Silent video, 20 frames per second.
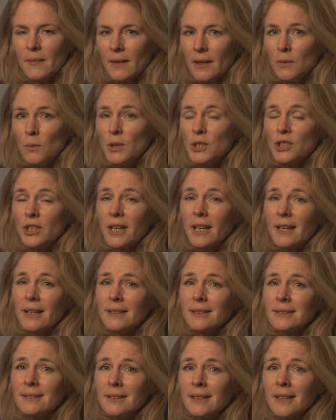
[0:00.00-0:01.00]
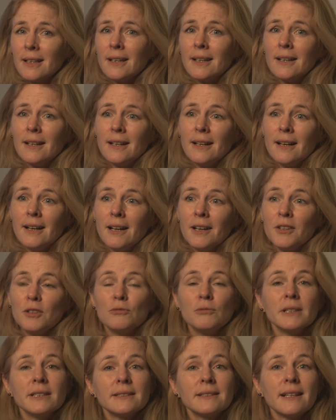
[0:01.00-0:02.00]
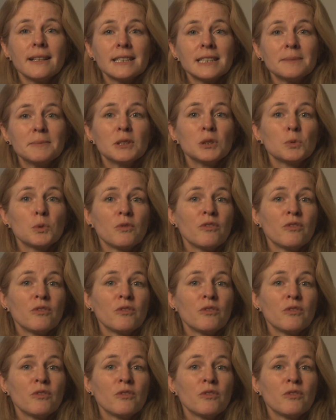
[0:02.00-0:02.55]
in which case uh, the risk estimates